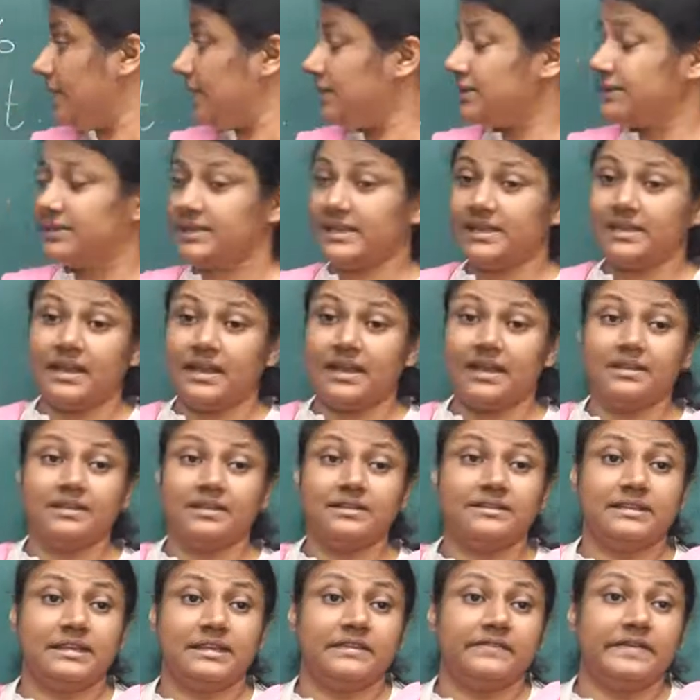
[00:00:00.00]
Then another
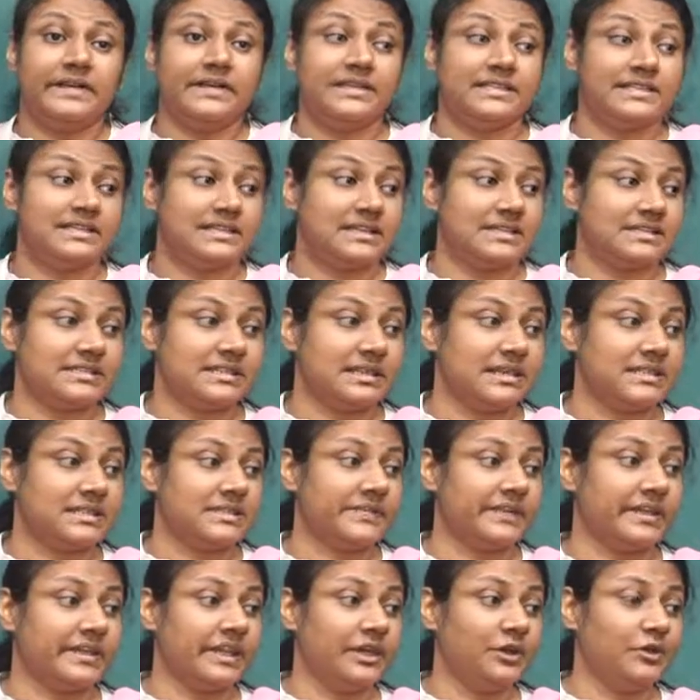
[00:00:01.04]
thing we discussed last
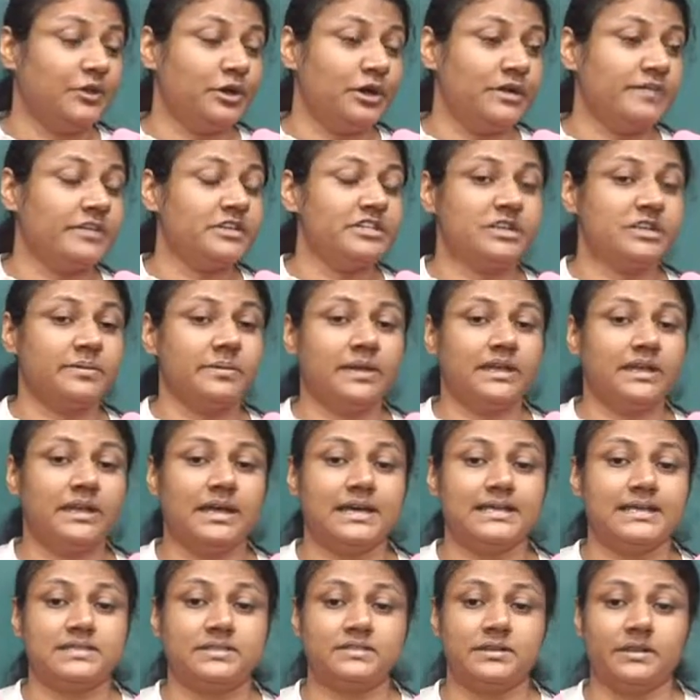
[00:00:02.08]
week, inkoka vishayam mana
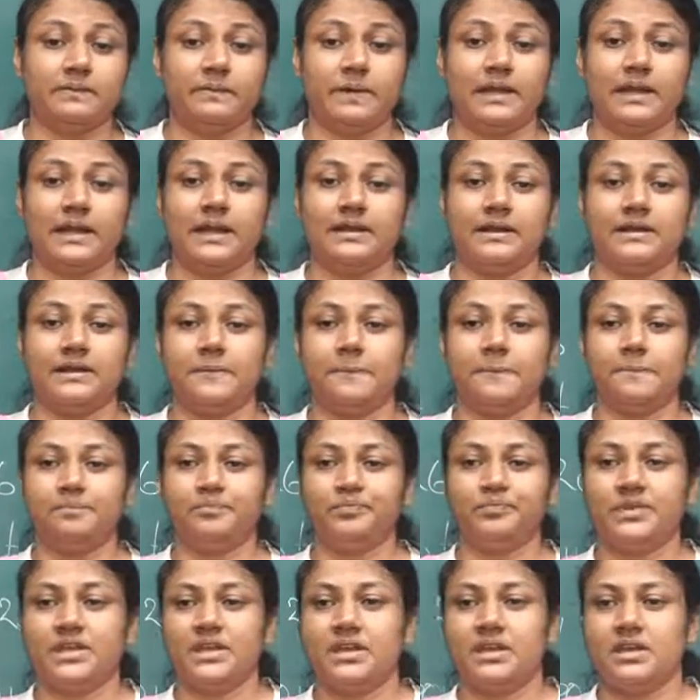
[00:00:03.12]
last week maatladam.
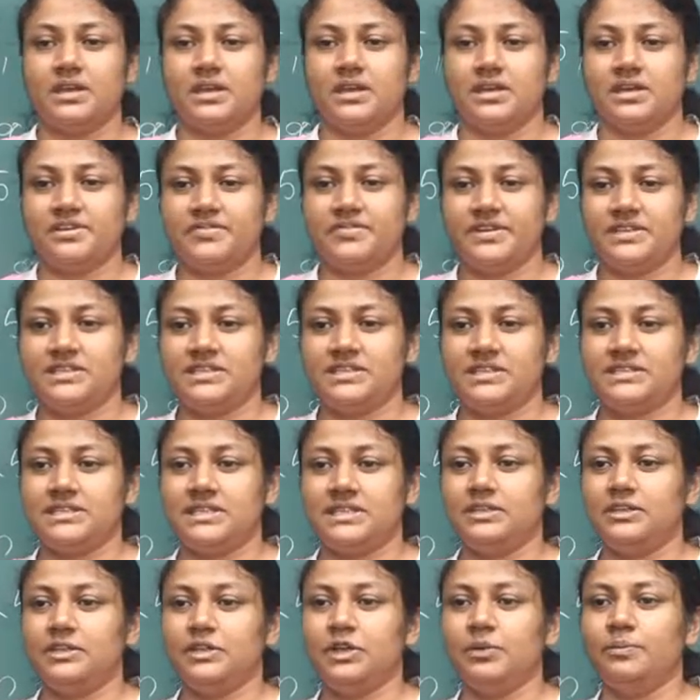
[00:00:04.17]
Festus
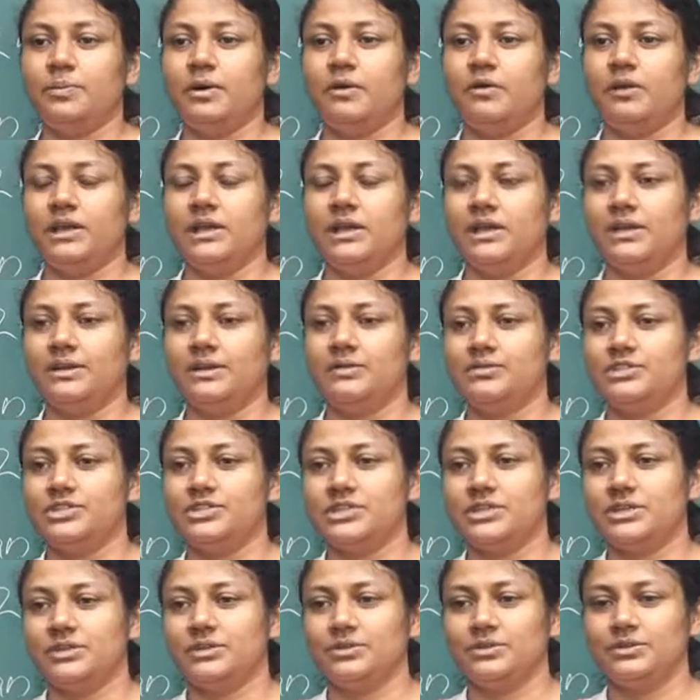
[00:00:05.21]
enduku Paul garni
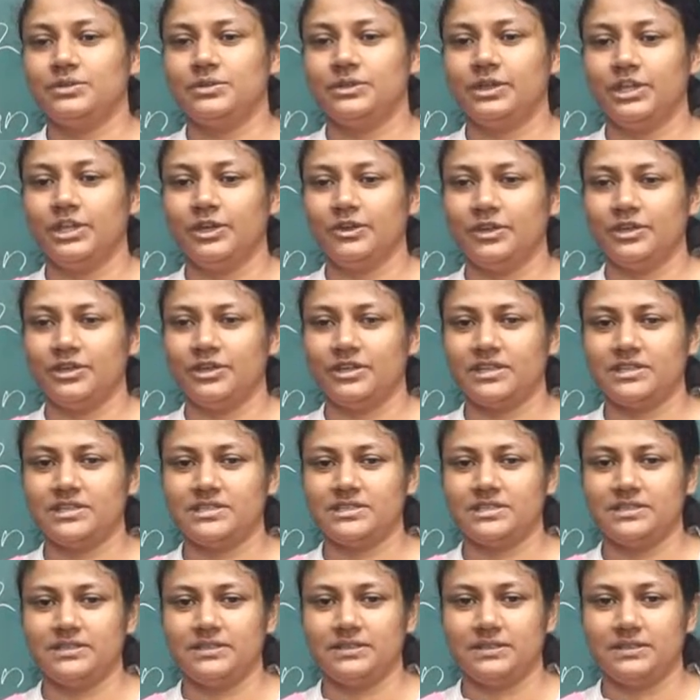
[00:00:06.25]
uncharu, inkoka reason